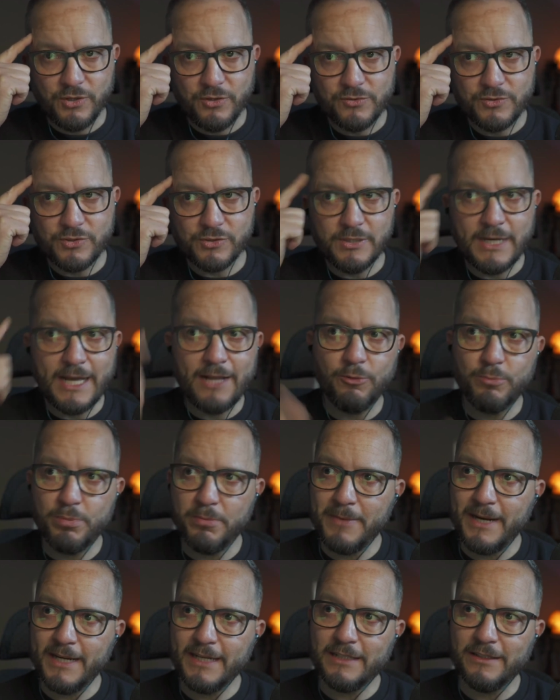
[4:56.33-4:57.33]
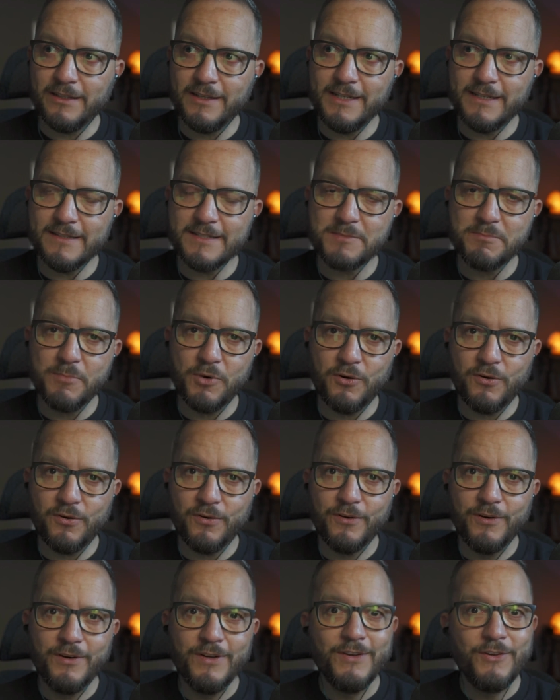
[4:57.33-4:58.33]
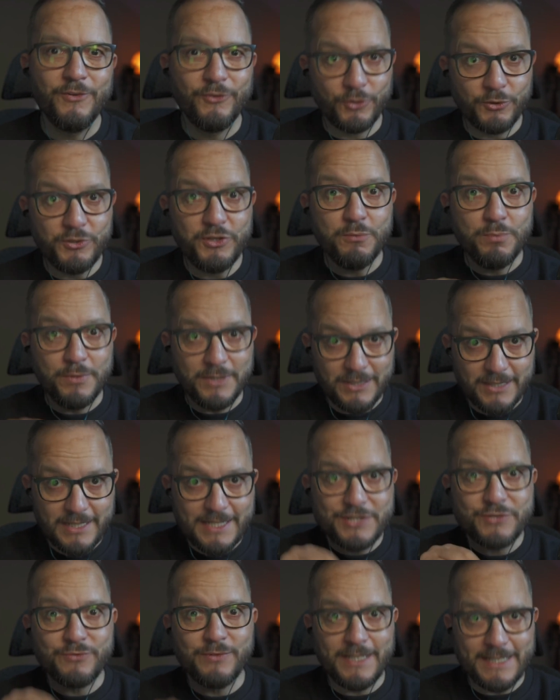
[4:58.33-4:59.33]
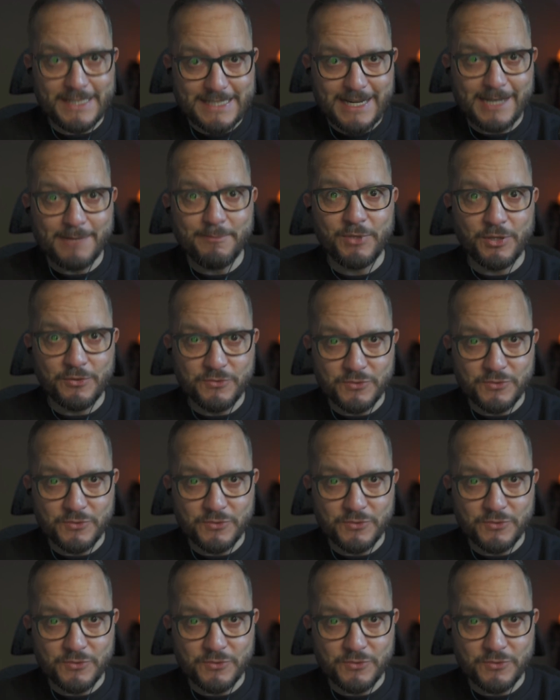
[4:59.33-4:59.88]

to help my clients more? So you would literally type those